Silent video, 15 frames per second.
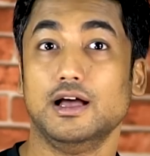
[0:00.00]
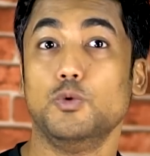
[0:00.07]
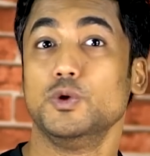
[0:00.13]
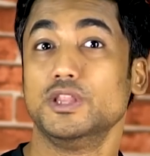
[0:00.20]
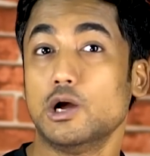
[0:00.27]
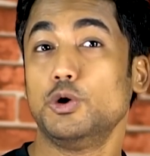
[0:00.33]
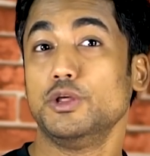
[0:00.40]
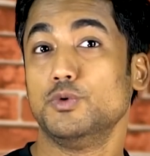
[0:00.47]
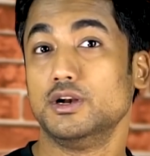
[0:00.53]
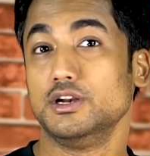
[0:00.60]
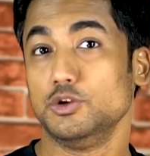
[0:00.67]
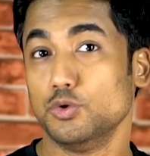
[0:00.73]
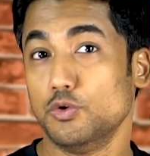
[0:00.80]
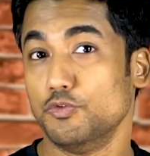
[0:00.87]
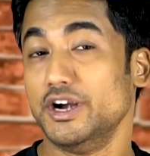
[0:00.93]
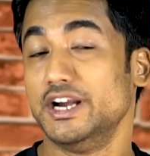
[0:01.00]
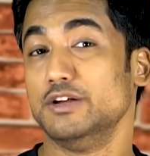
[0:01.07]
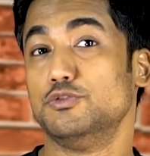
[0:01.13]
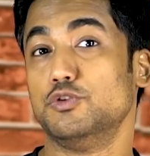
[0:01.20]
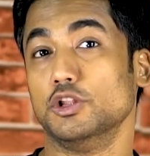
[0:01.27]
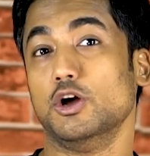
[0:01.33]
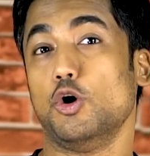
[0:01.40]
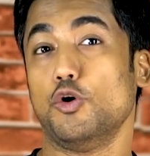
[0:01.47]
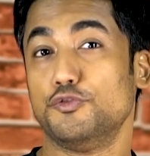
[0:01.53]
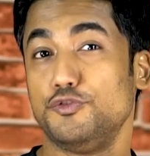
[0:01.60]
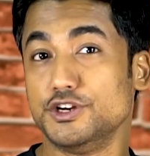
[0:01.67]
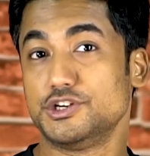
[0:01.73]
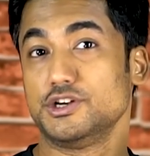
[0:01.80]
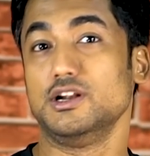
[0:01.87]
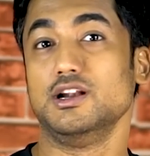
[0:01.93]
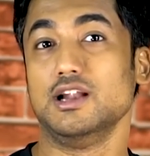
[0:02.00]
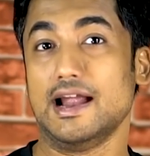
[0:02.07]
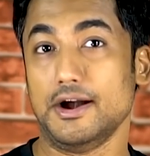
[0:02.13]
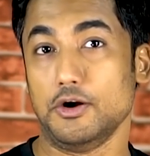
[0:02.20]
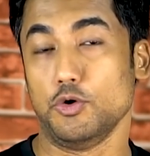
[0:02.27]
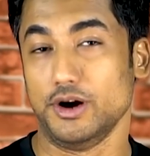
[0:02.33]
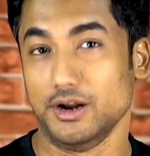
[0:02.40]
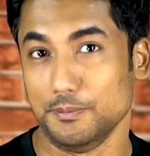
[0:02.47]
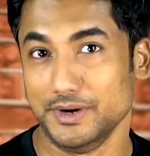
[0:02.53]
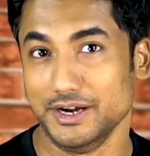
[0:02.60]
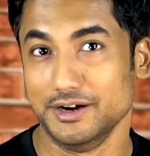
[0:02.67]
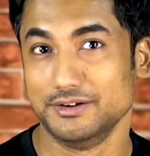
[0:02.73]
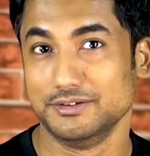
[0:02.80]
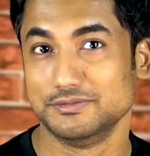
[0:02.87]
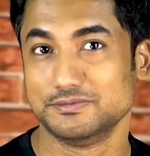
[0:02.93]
uh, without even you know waiting for the official Android update.